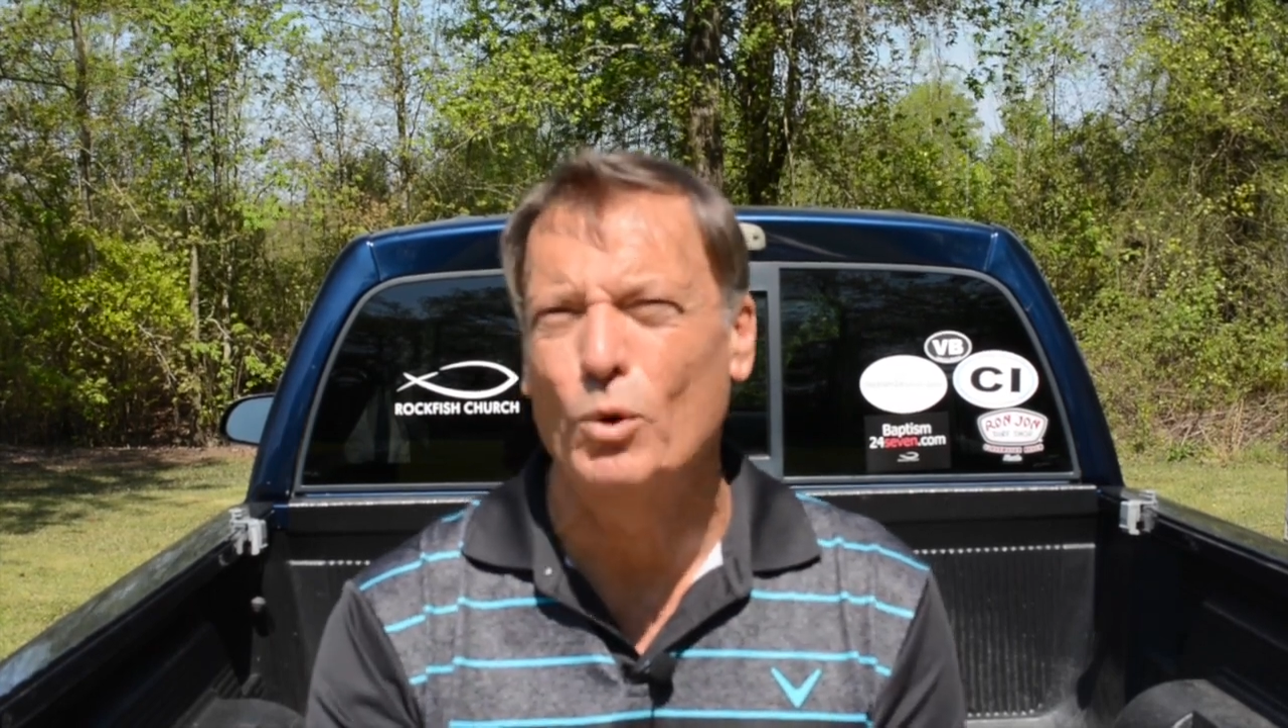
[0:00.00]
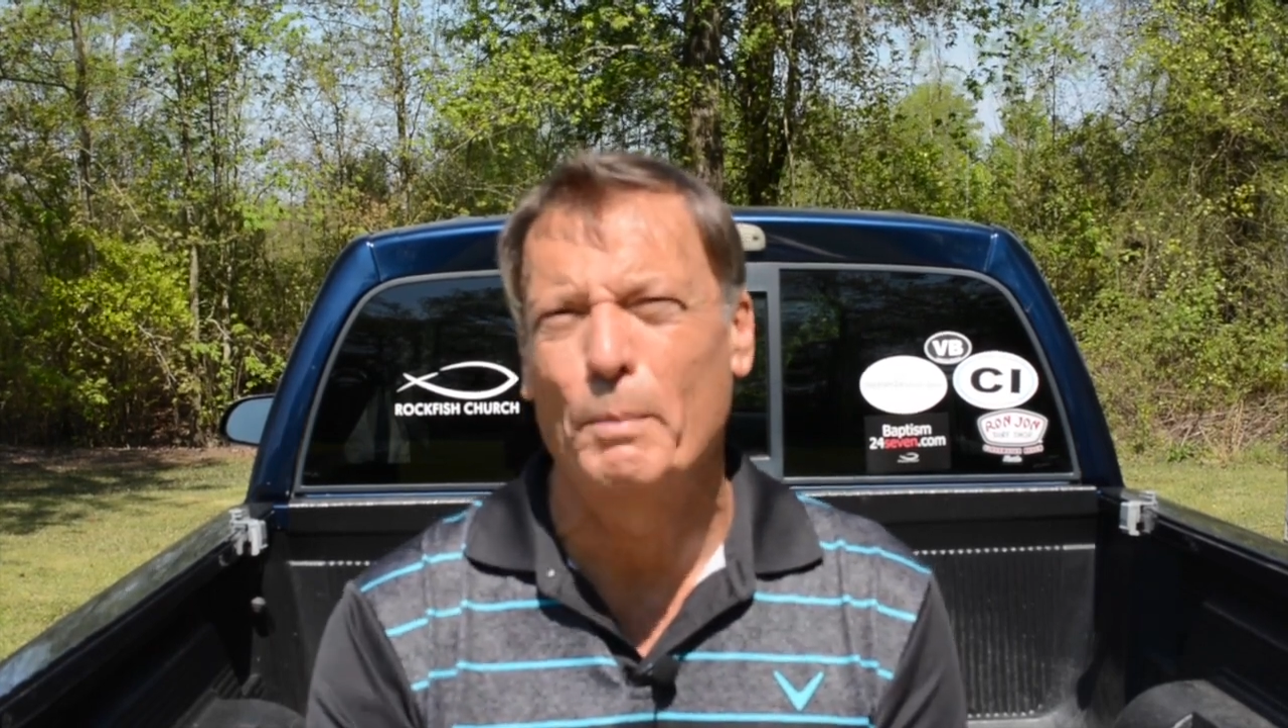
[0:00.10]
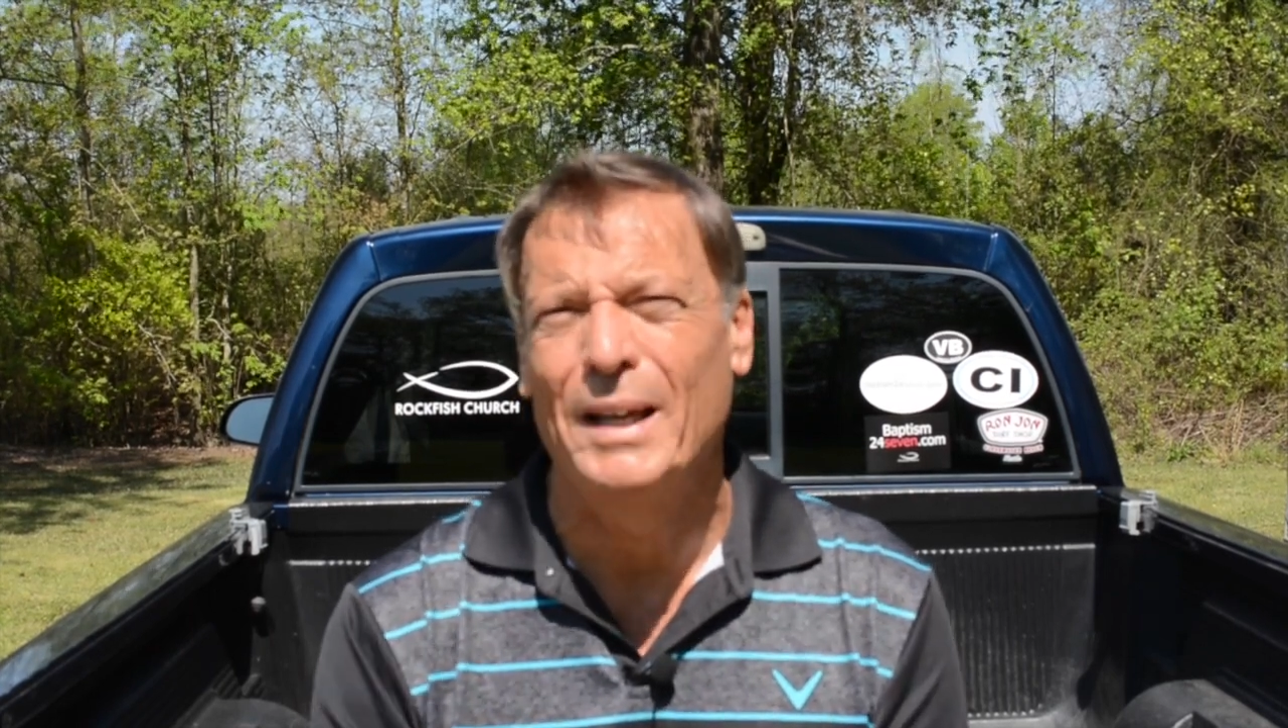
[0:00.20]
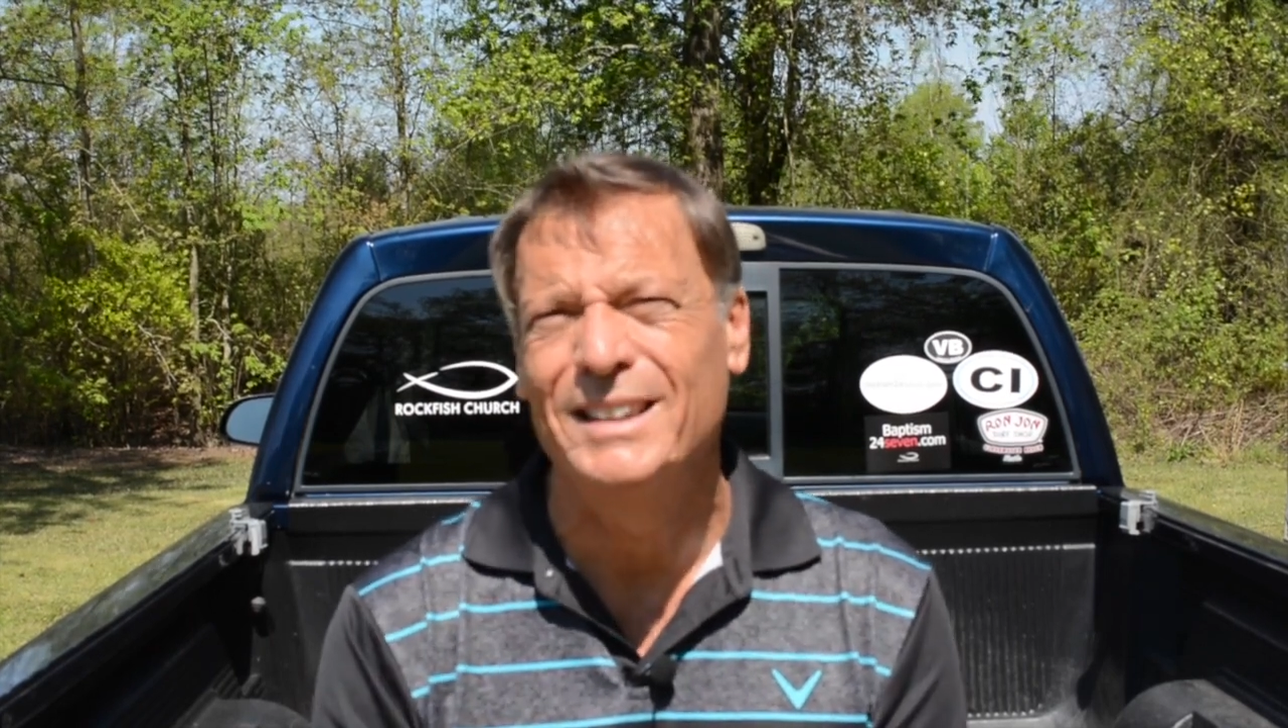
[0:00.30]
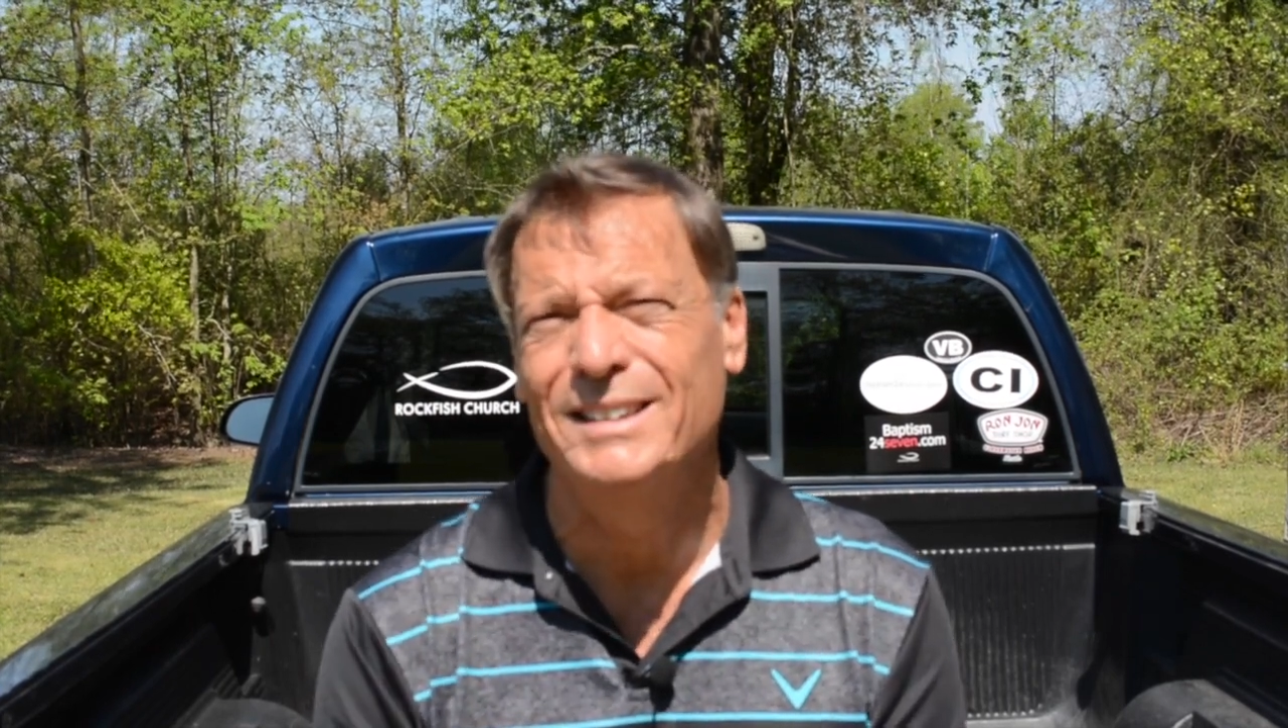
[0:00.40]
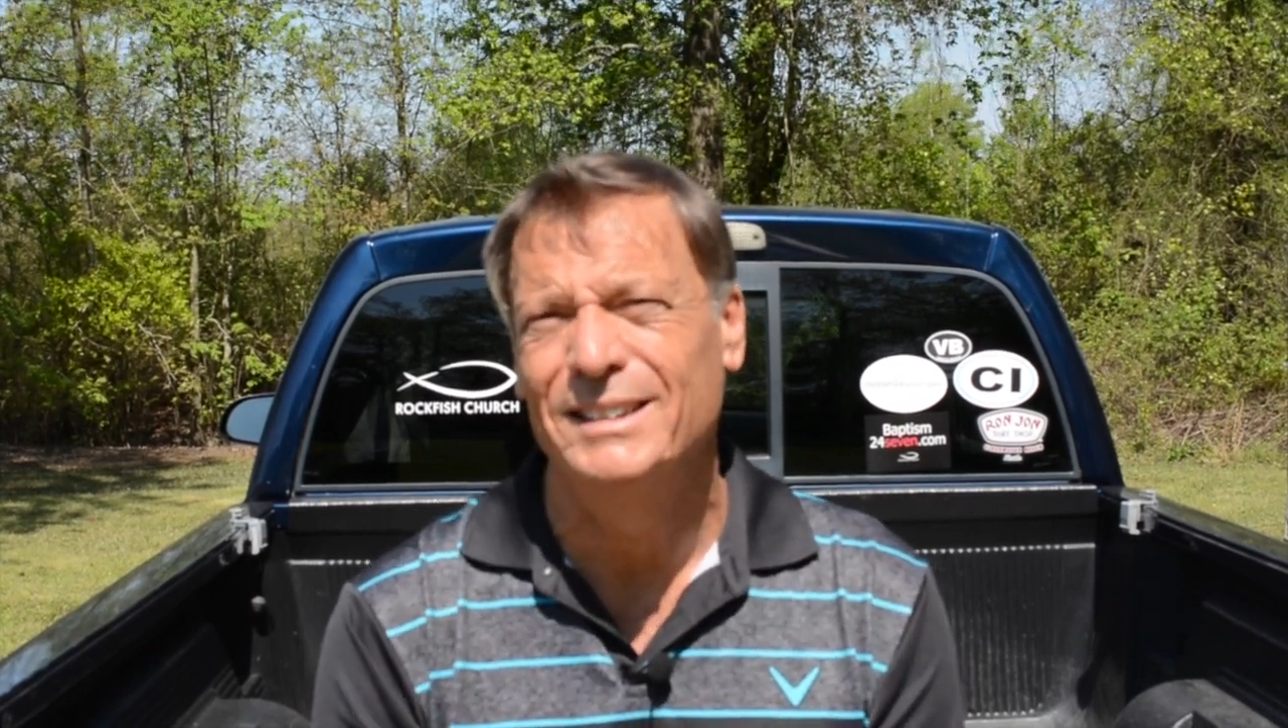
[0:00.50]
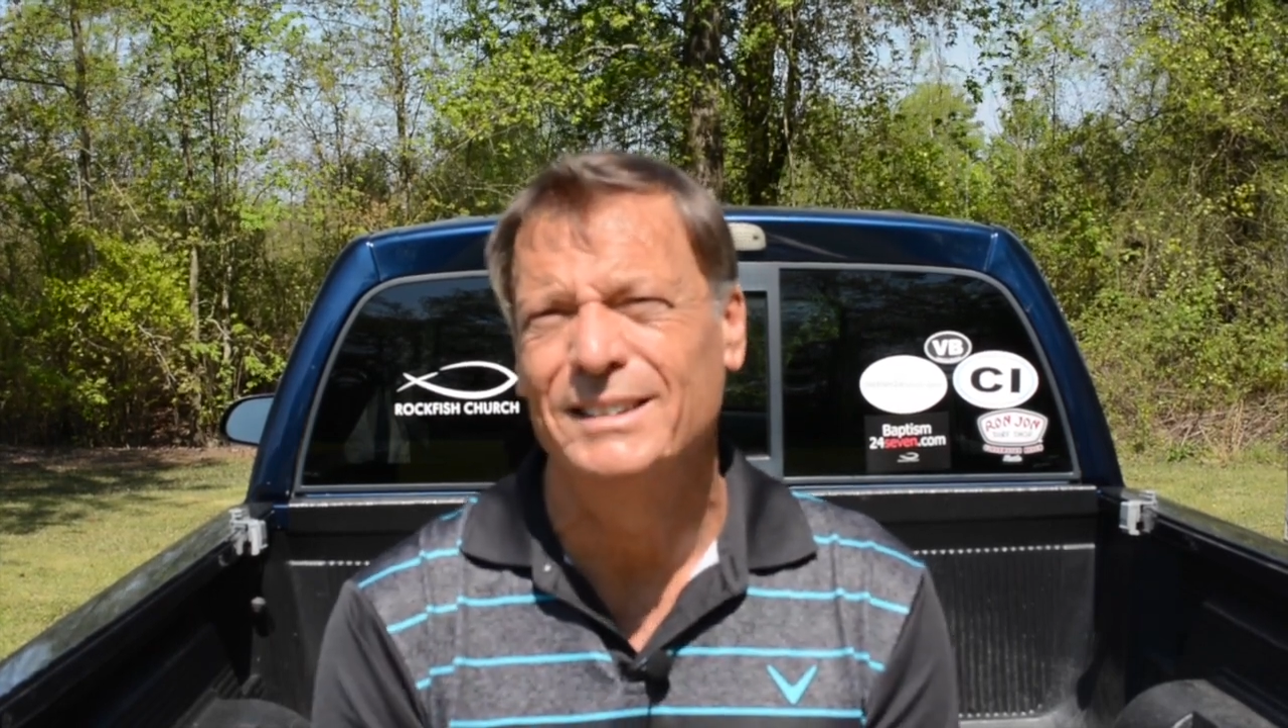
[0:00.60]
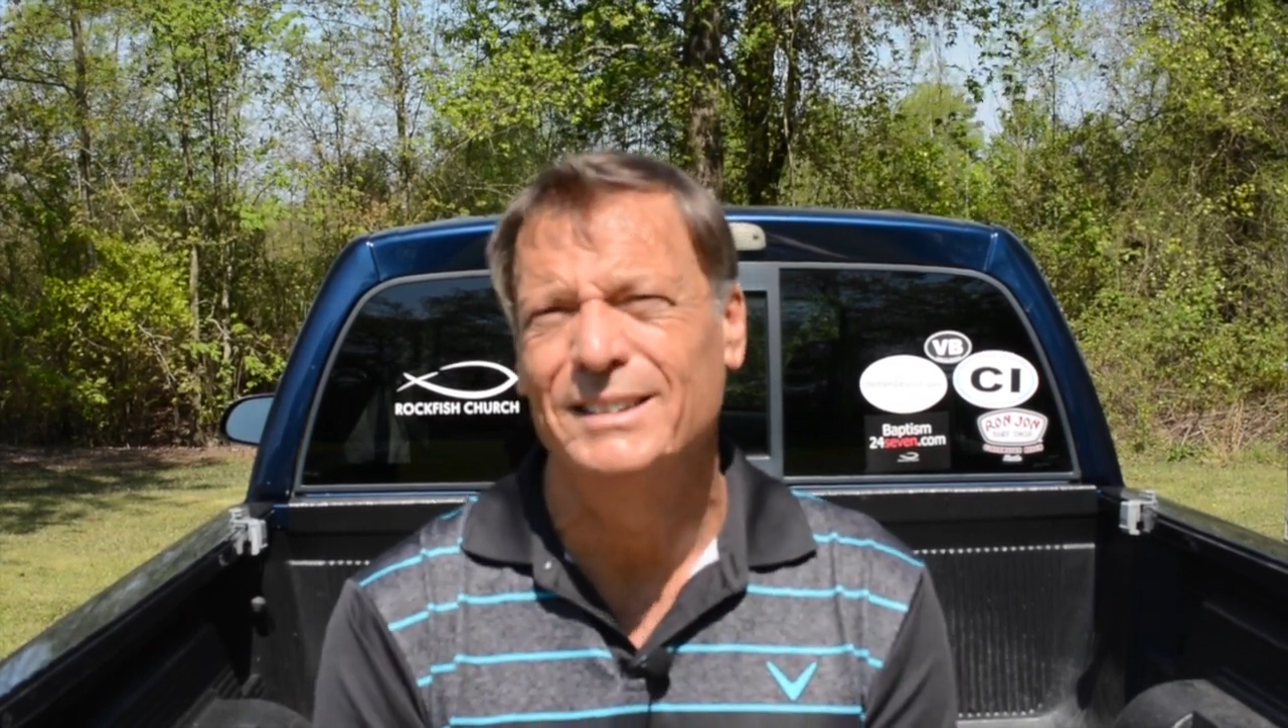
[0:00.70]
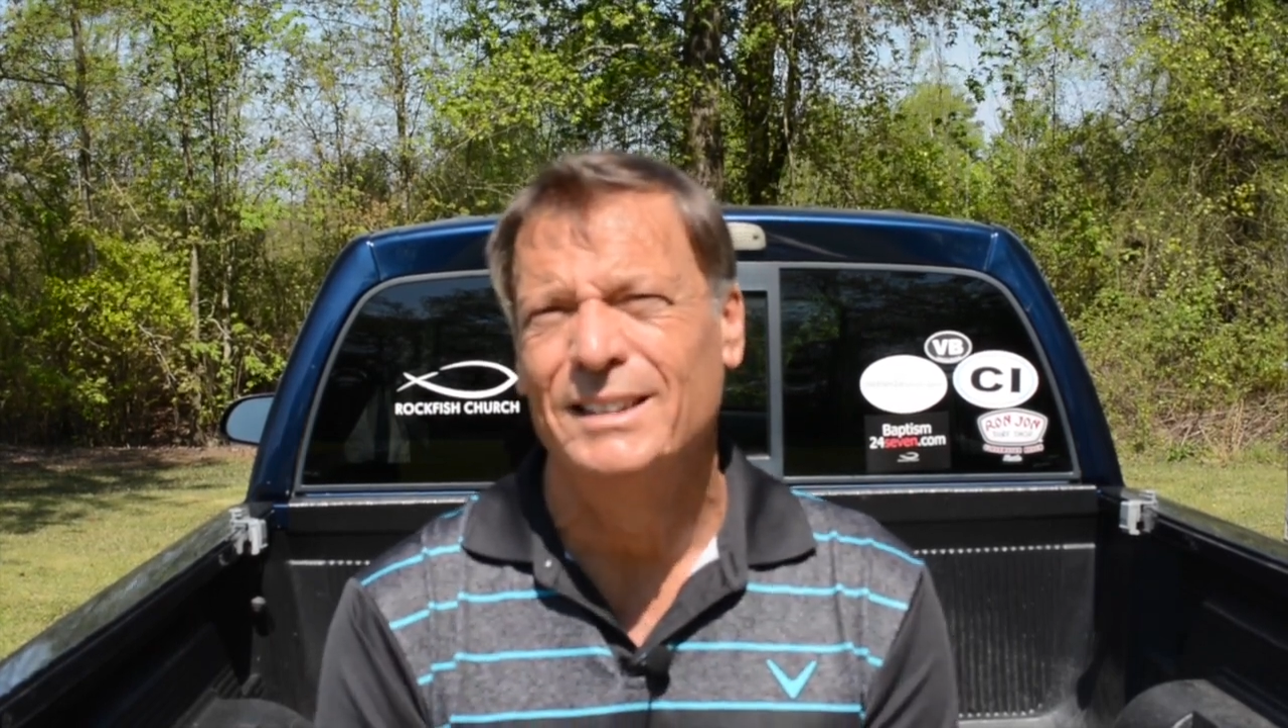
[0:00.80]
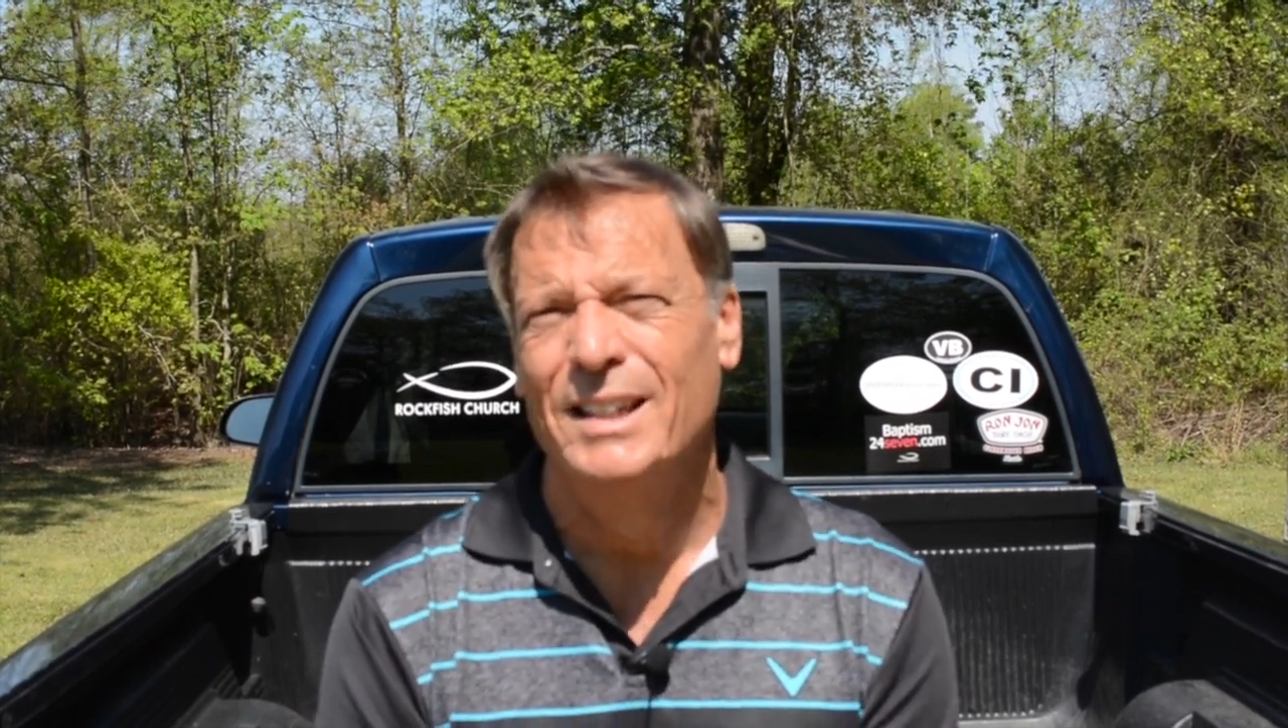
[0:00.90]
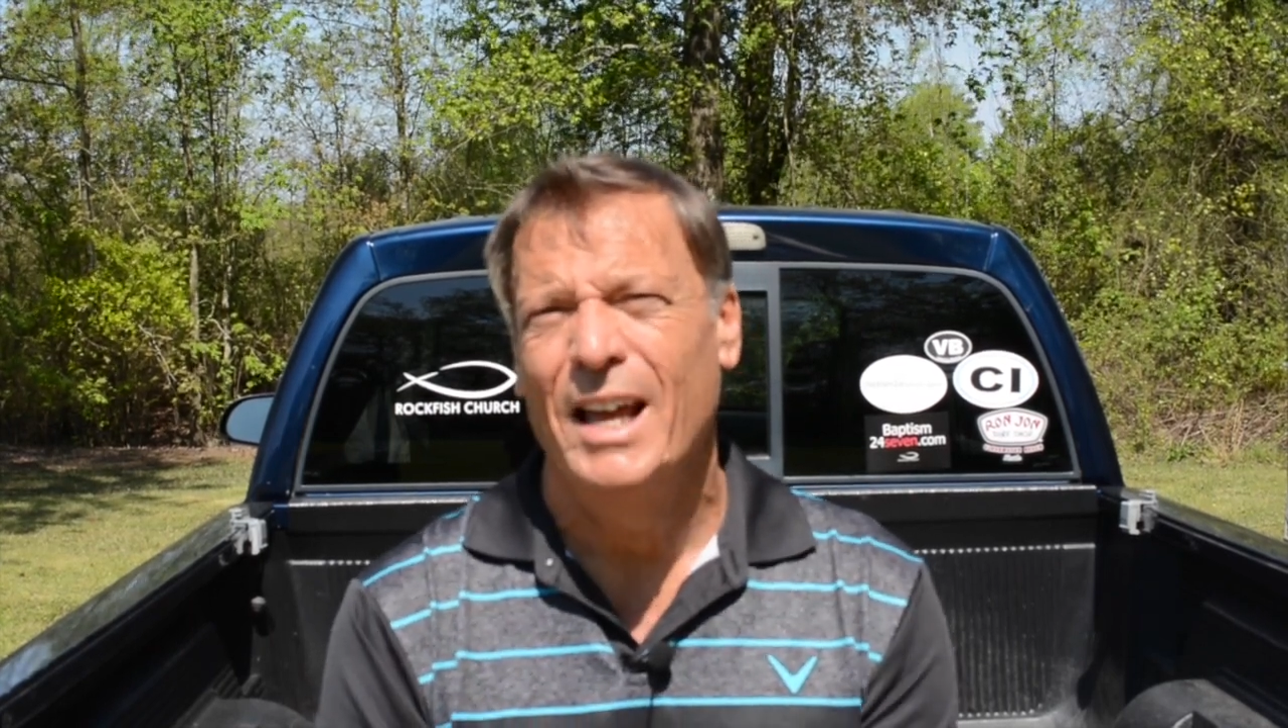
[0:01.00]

repentance